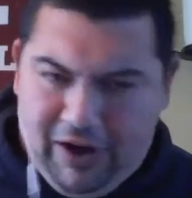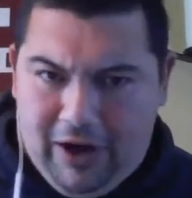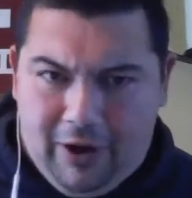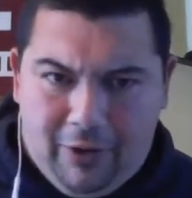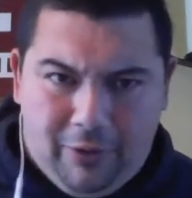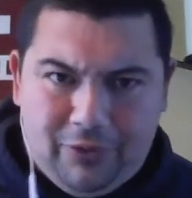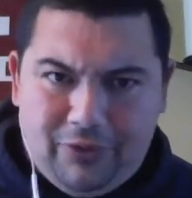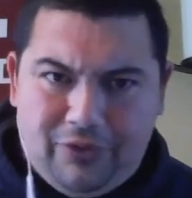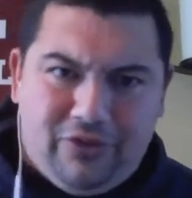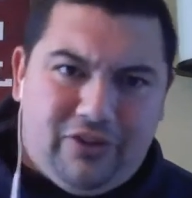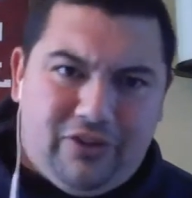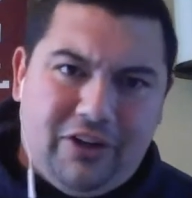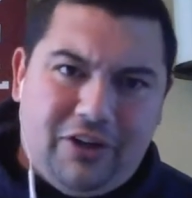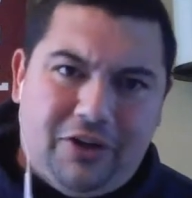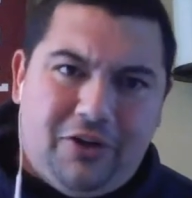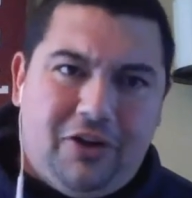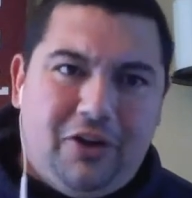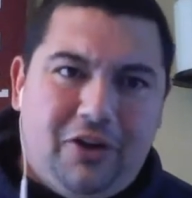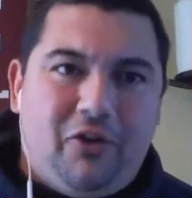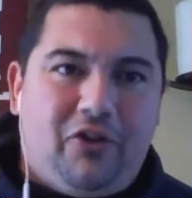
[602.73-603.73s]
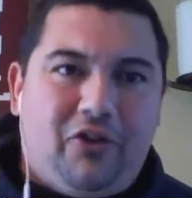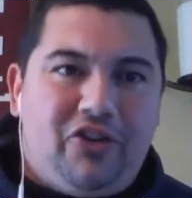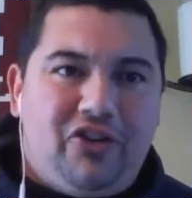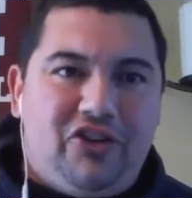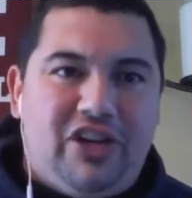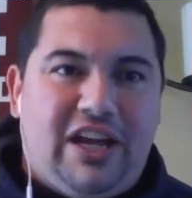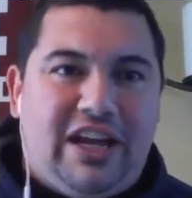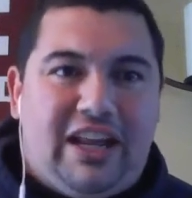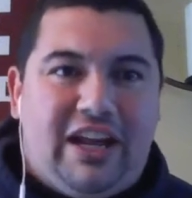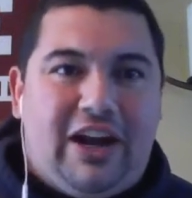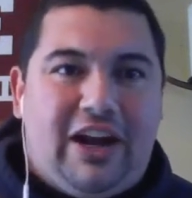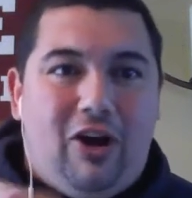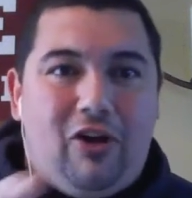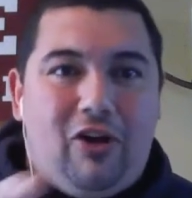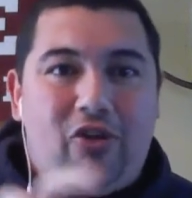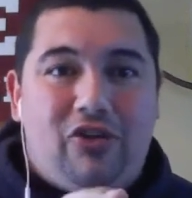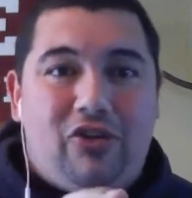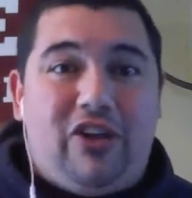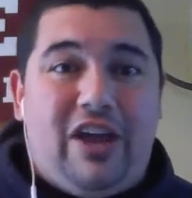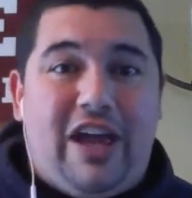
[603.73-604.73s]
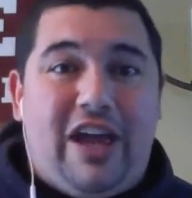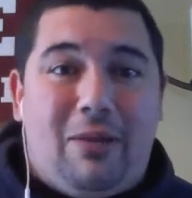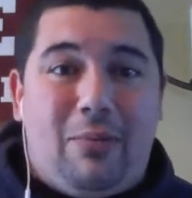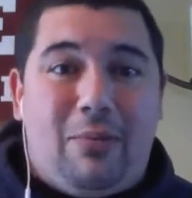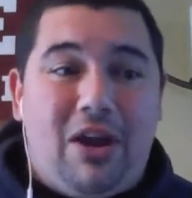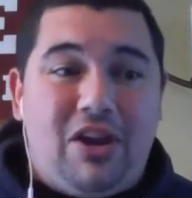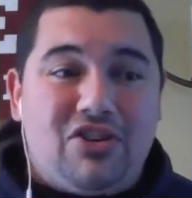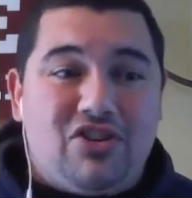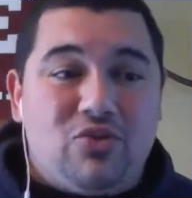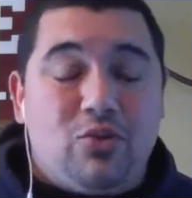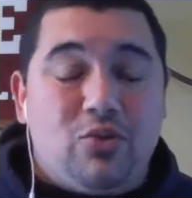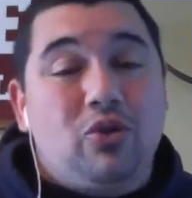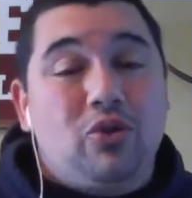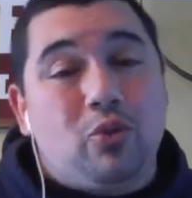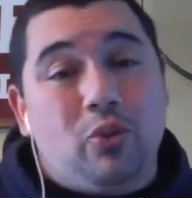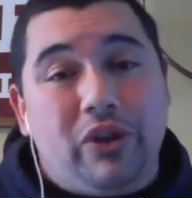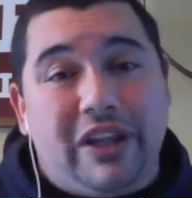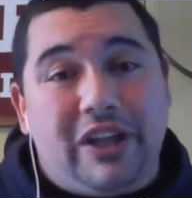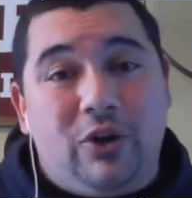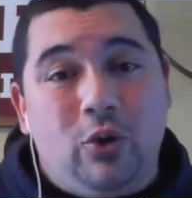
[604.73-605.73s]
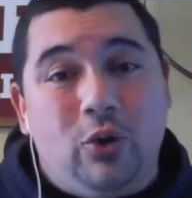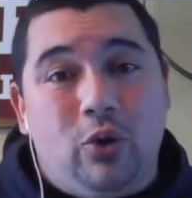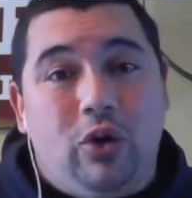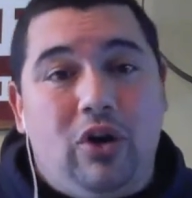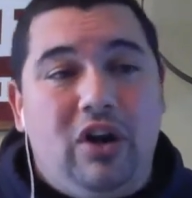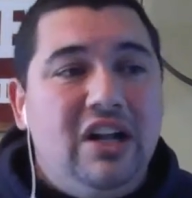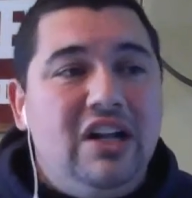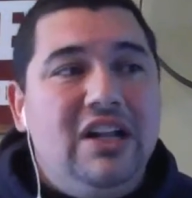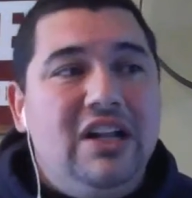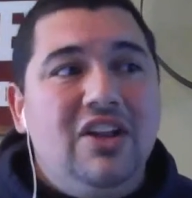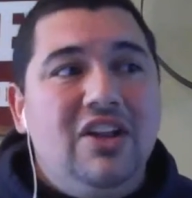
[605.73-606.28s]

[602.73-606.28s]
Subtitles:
frowns, and so she had like all these little animations, which is really cool.